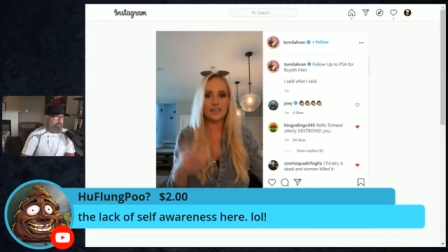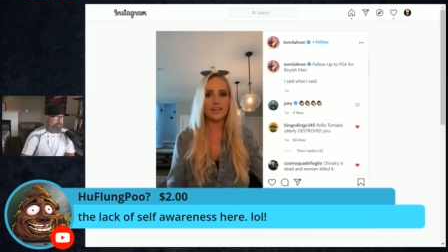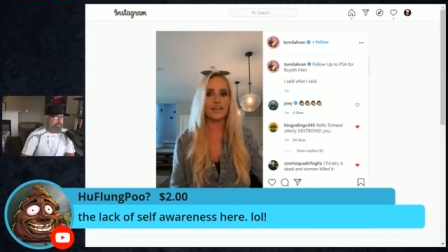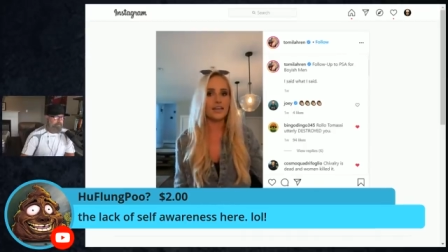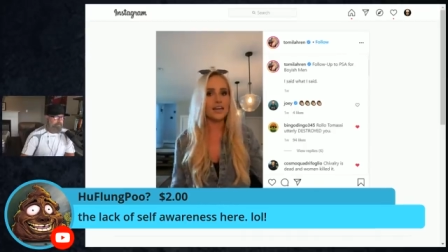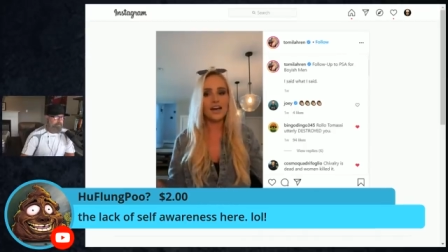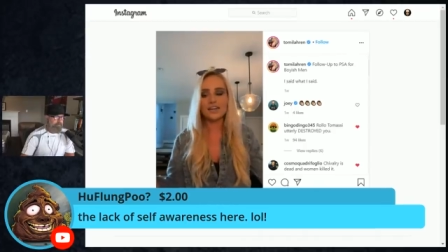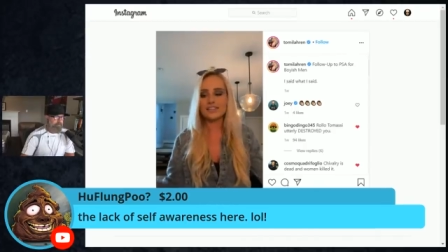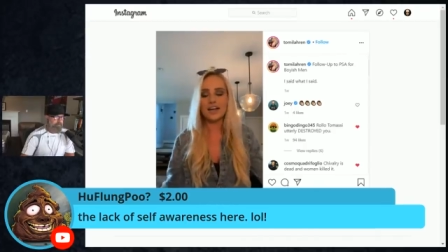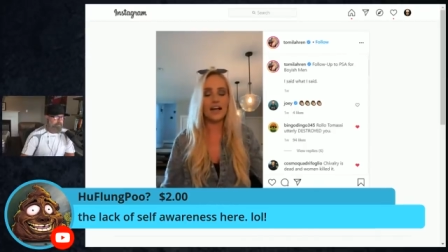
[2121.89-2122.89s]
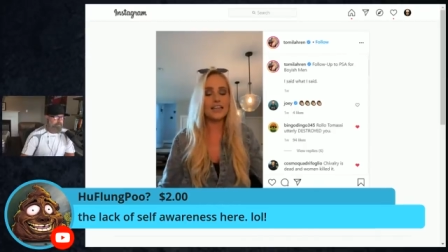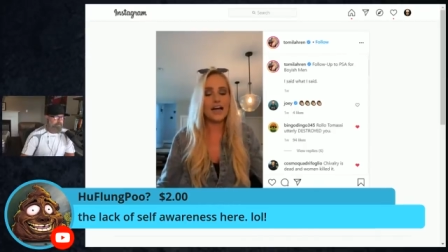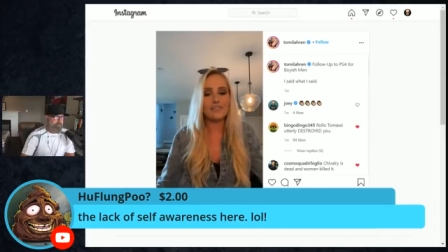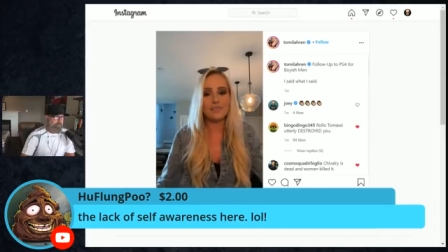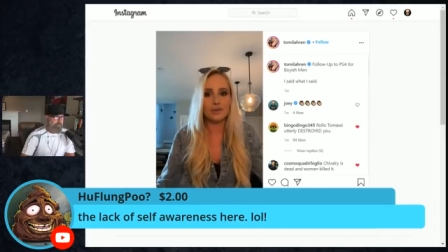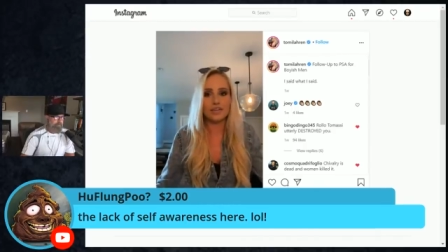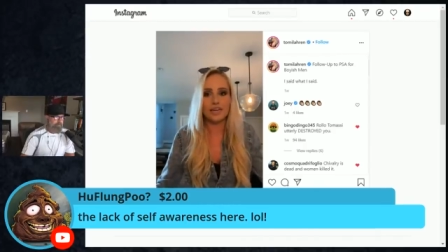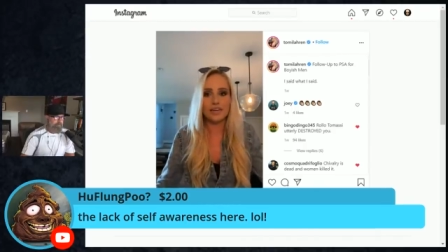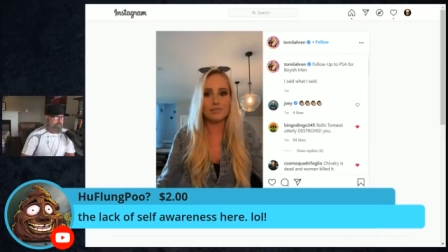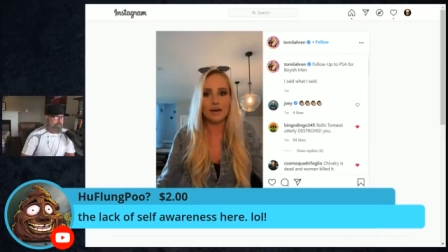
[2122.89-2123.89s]
guys, I laugh at myself more
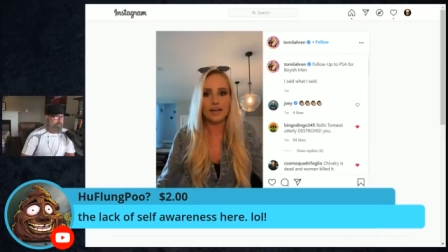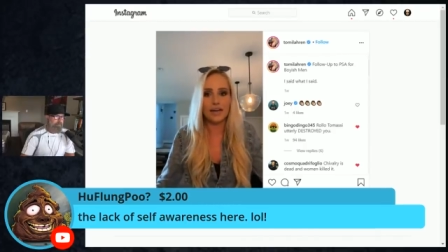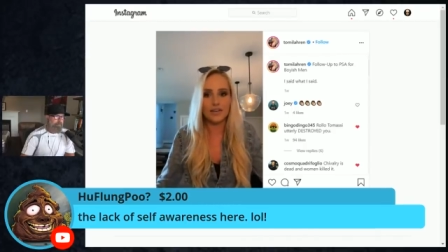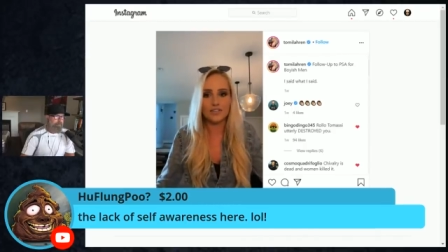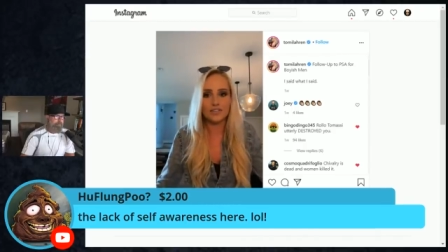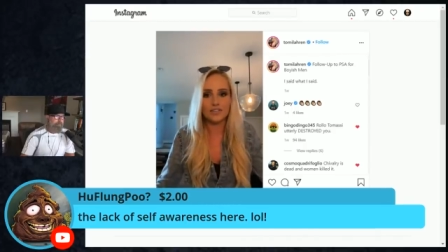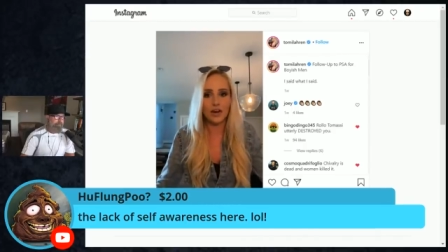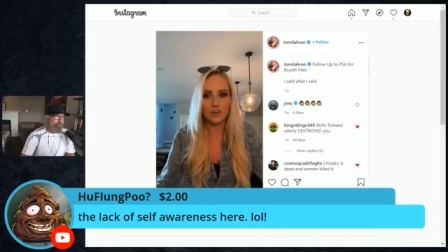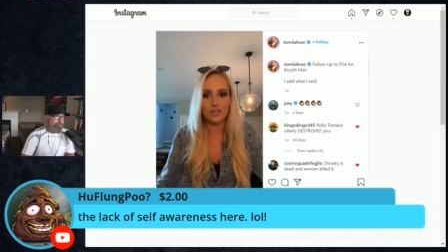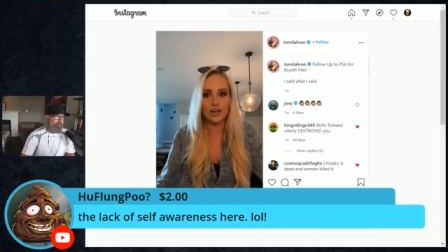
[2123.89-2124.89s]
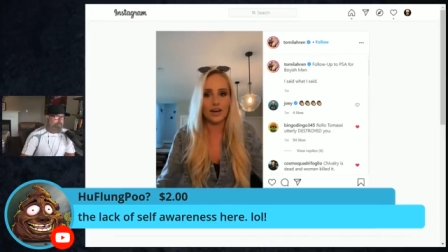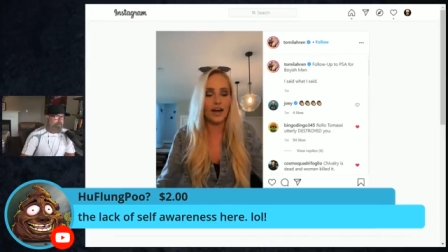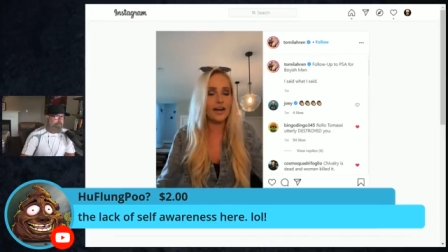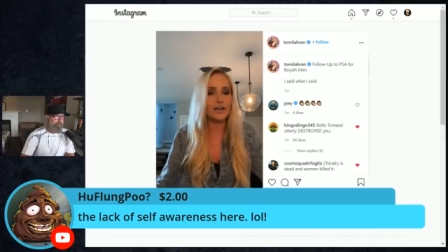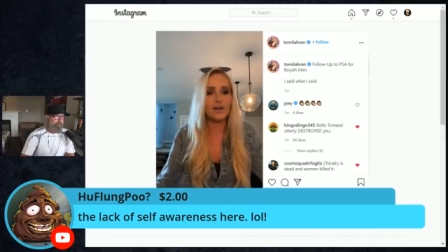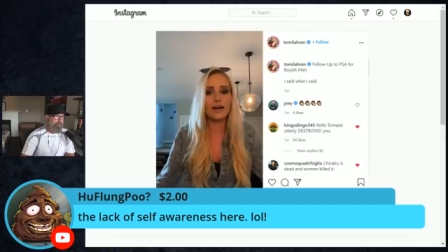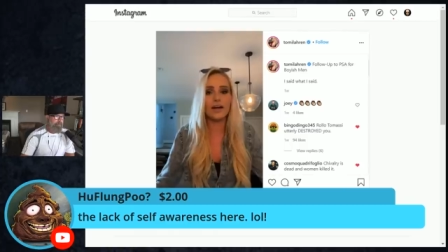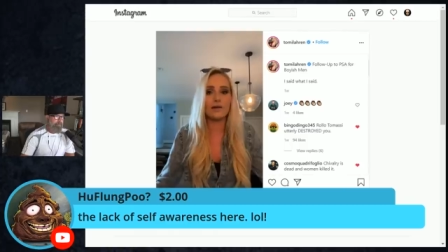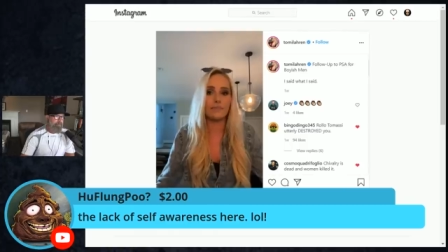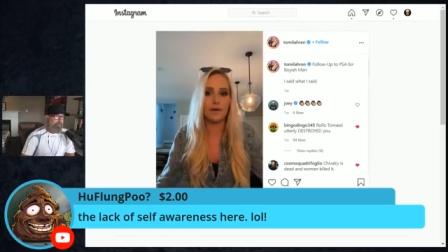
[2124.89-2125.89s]
than anybody else out there. I know
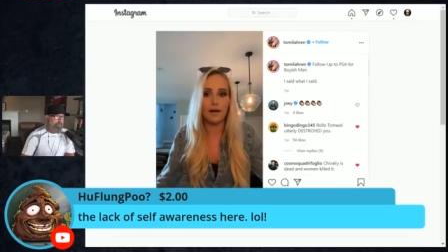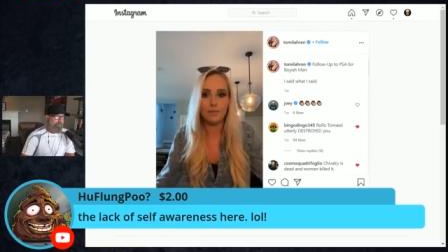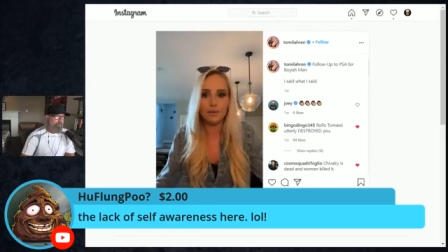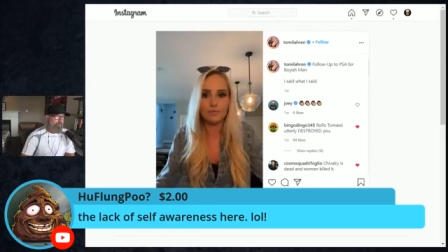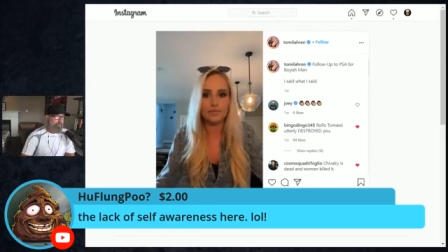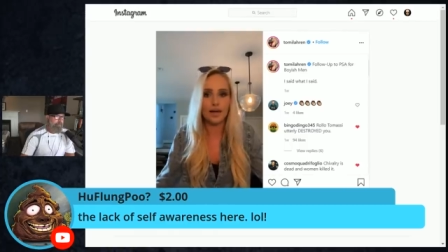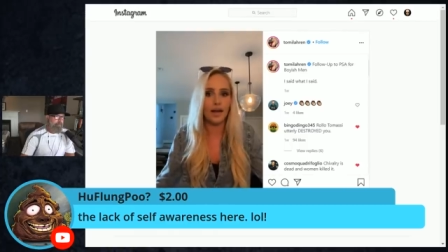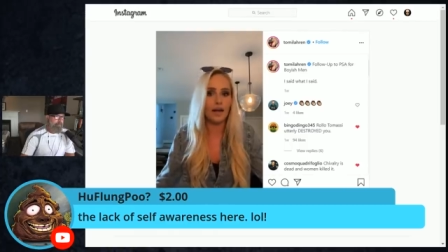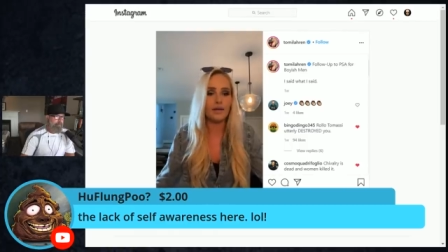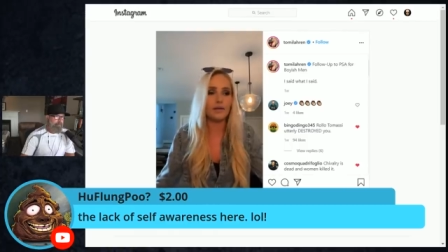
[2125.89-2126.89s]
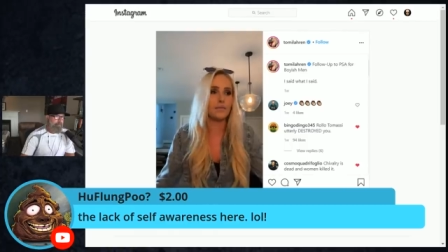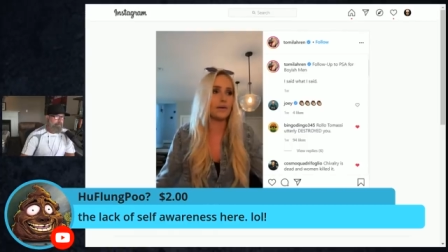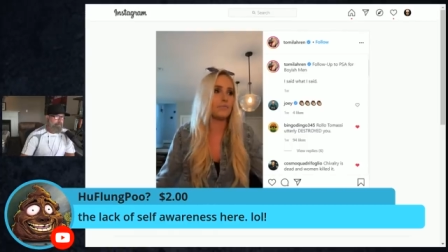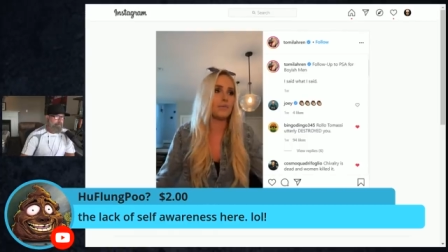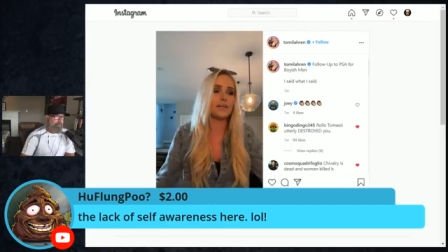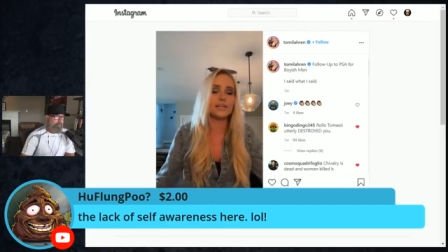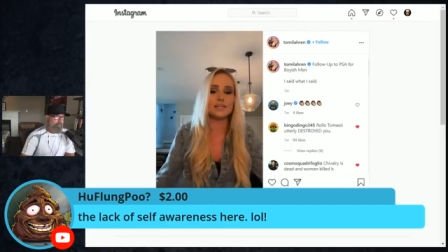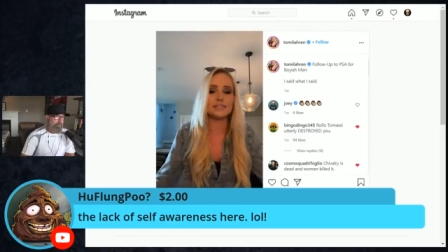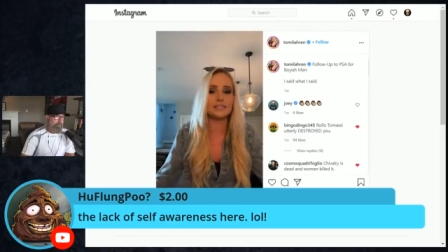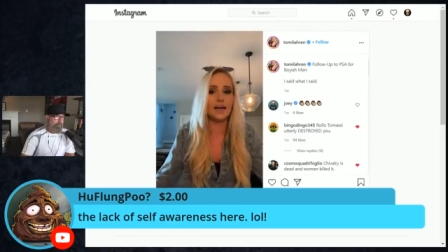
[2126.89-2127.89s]
I got problems. I am, in many
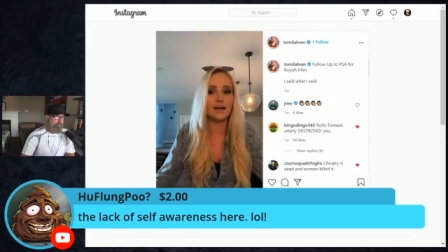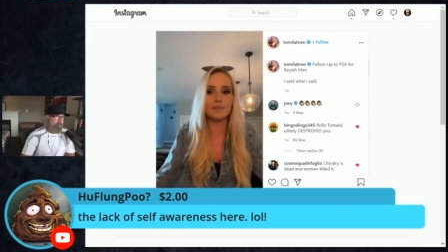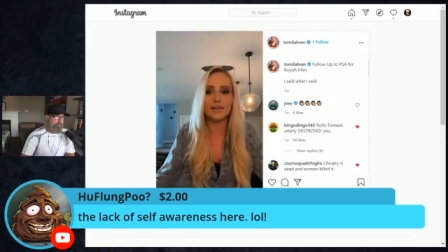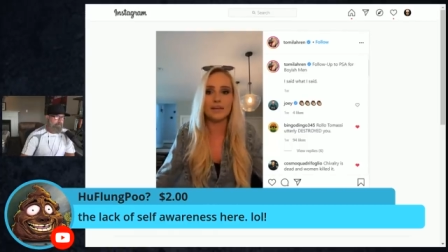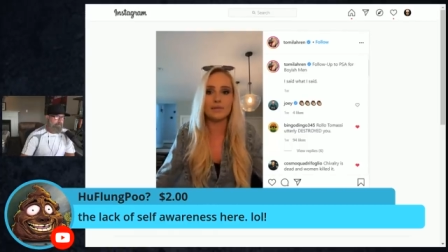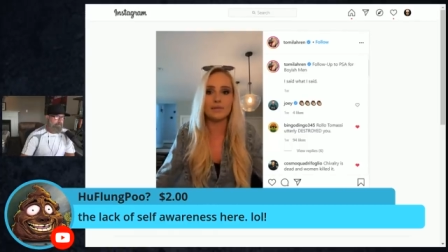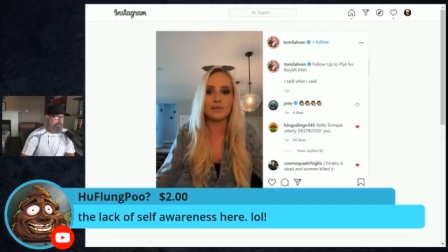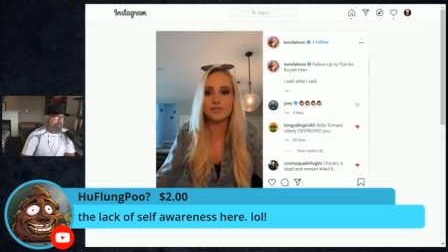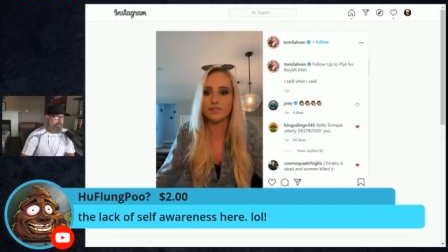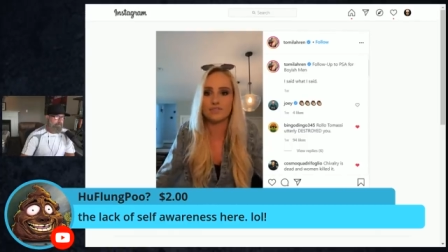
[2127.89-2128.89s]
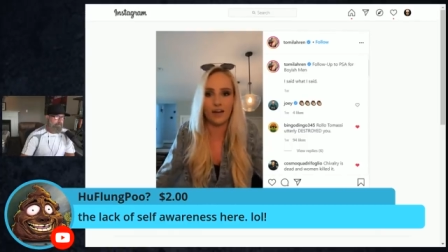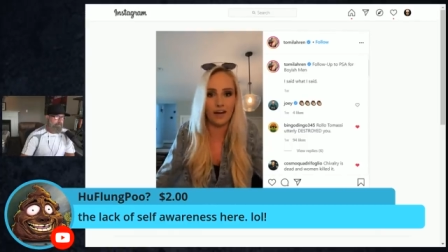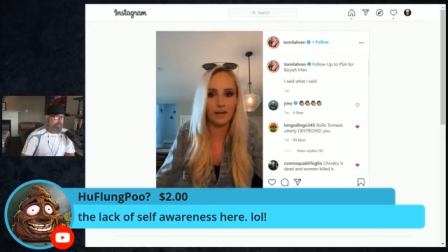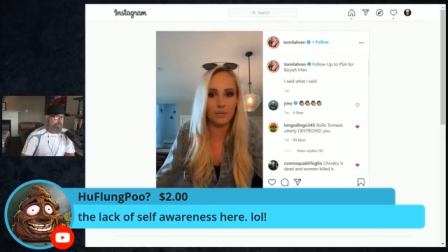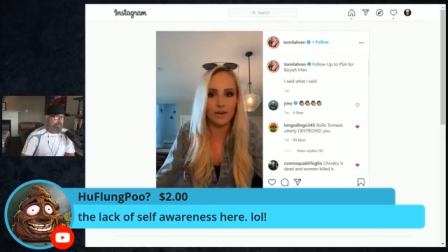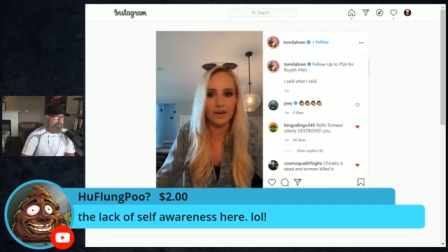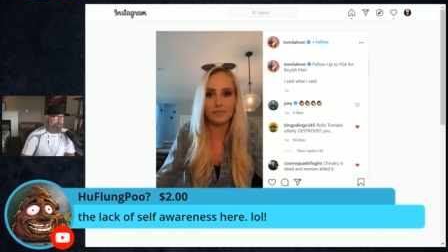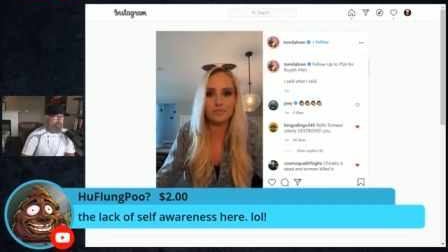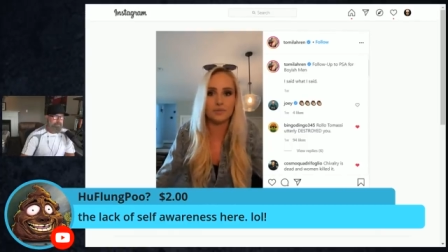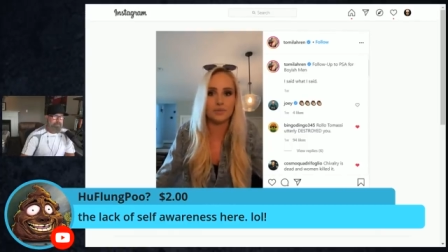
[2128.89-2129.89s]
cases, I'm a damn dumpster fire when it
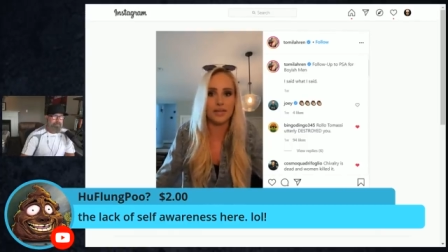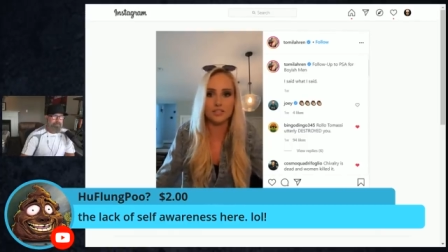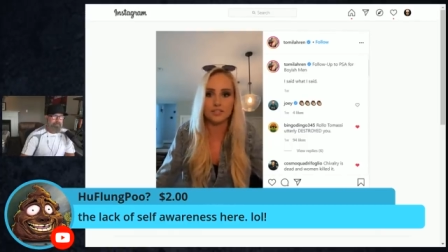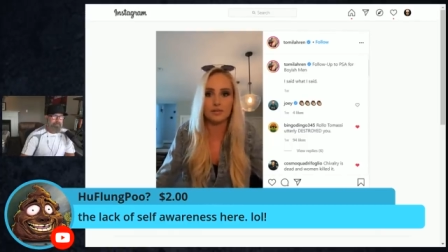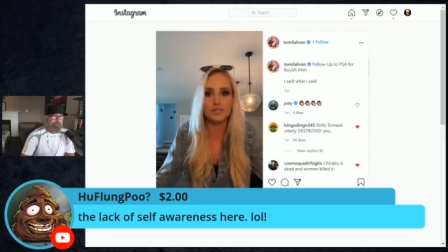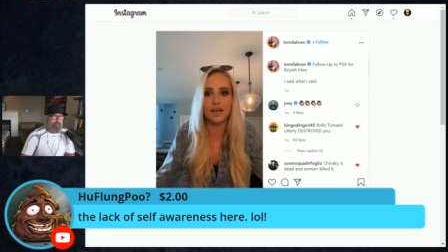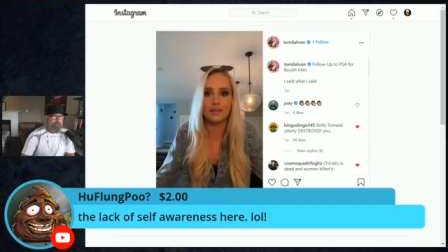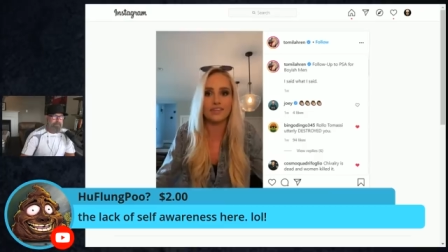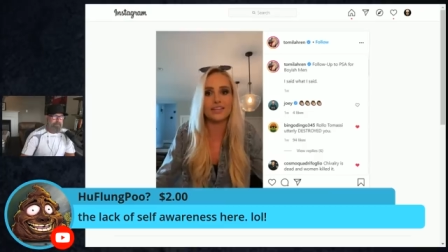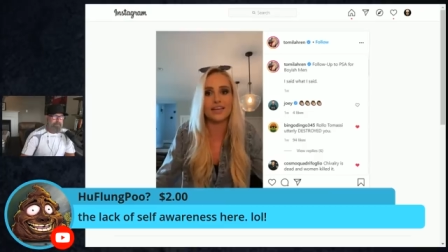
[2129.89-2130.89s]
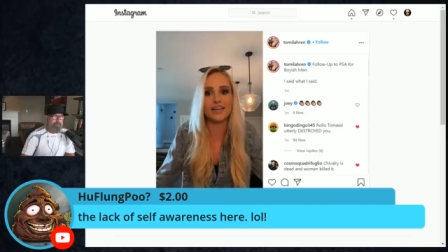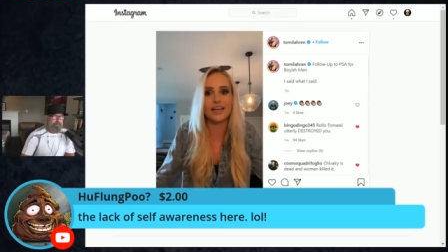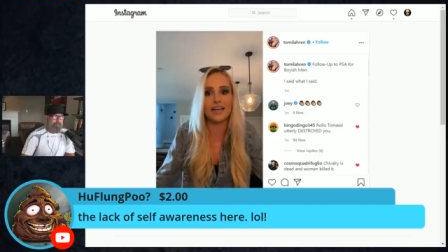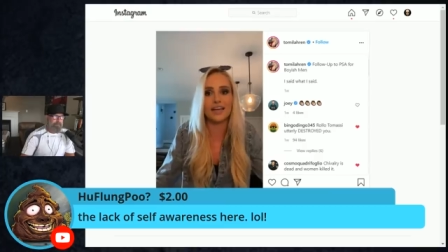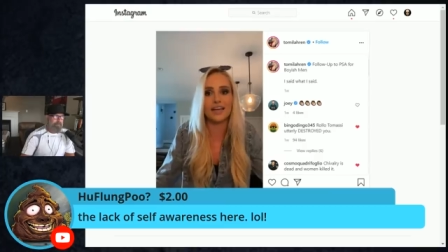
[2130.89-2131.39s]
comes to relationships and everything.